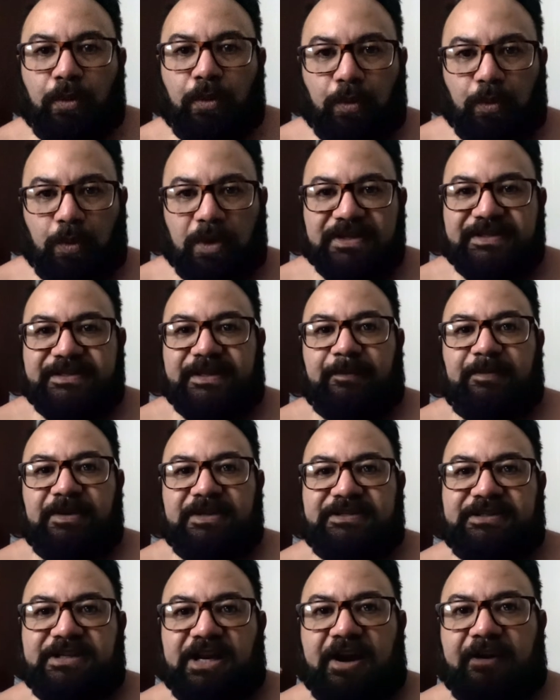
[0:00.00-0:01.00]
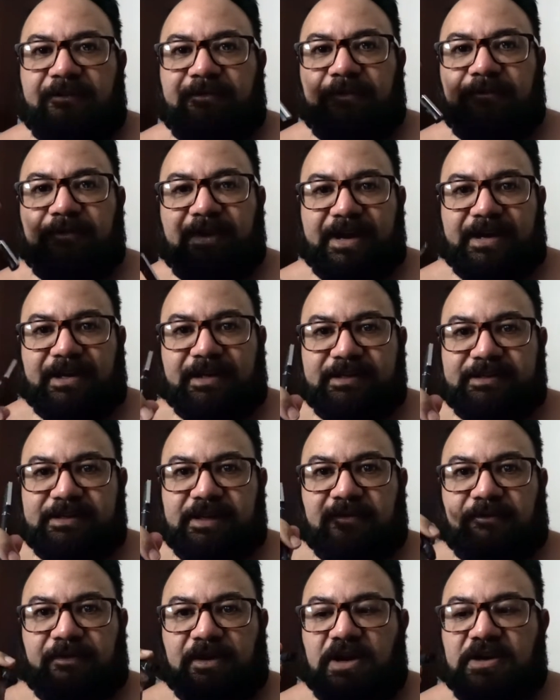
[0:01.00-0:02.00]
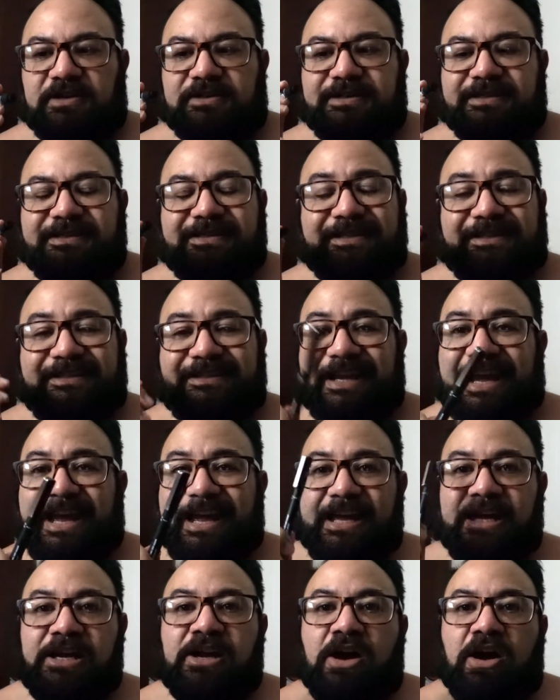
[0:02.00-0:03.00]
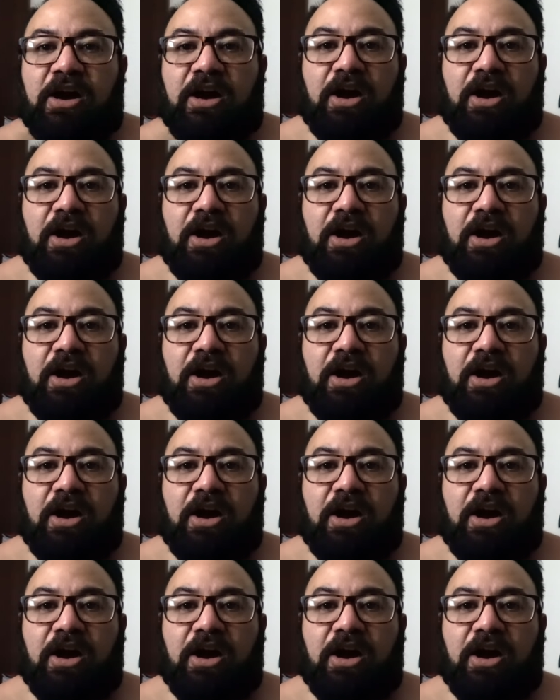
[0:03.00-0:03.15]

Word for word: What's up, it's Jarrod from Vandalistica Vlogs and today